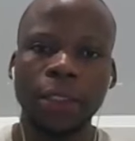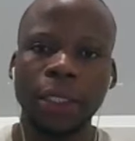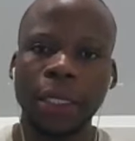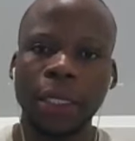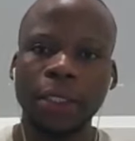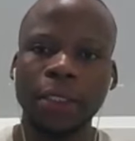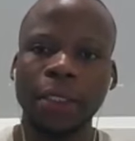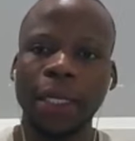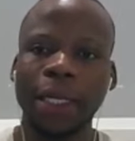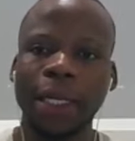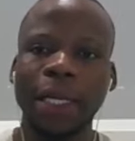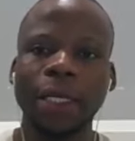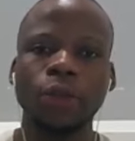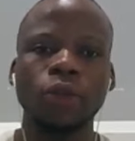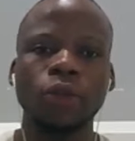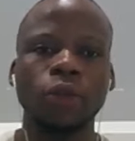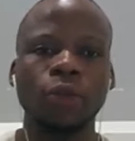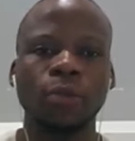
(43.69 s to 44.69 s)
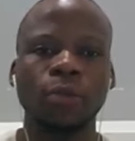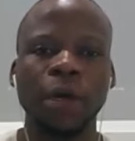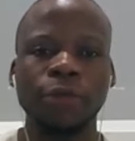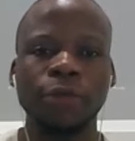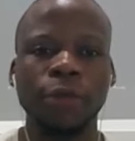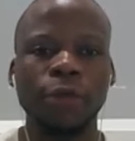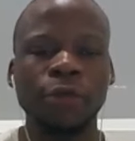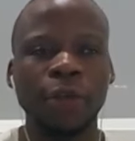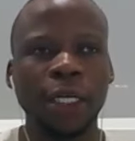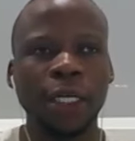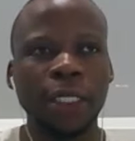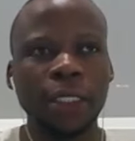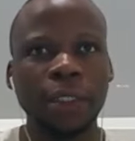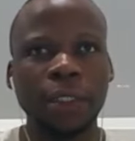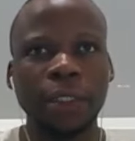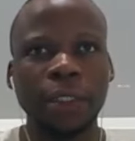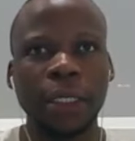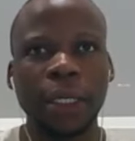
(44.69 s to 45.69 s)
That's the land of my
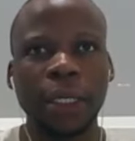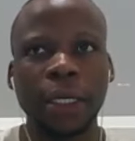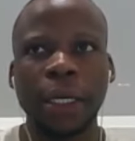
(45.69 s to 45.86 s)
forefathers.